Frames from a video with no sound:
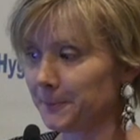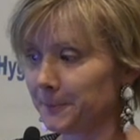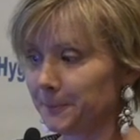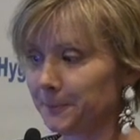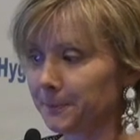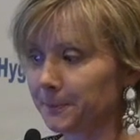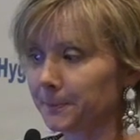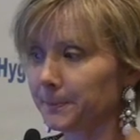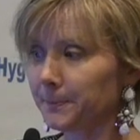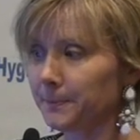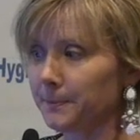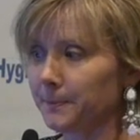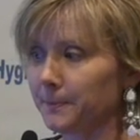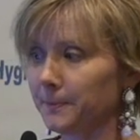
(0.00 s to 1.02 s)

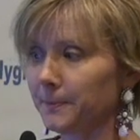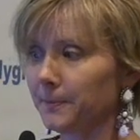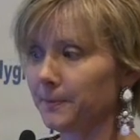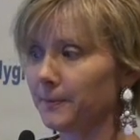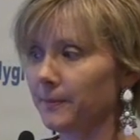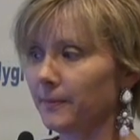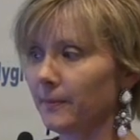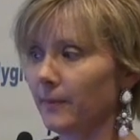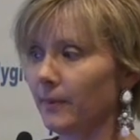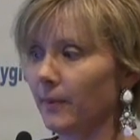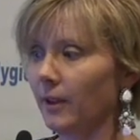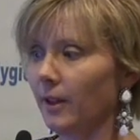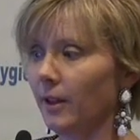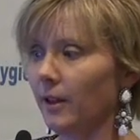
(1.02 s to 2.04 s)

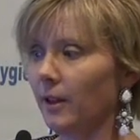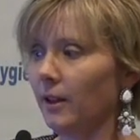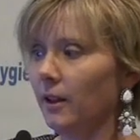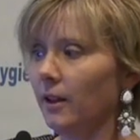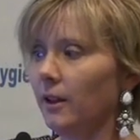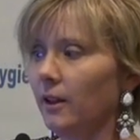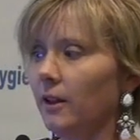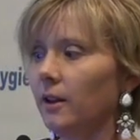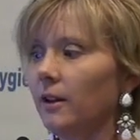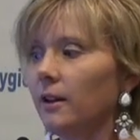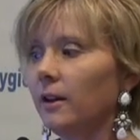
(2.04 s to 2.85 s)
(silence)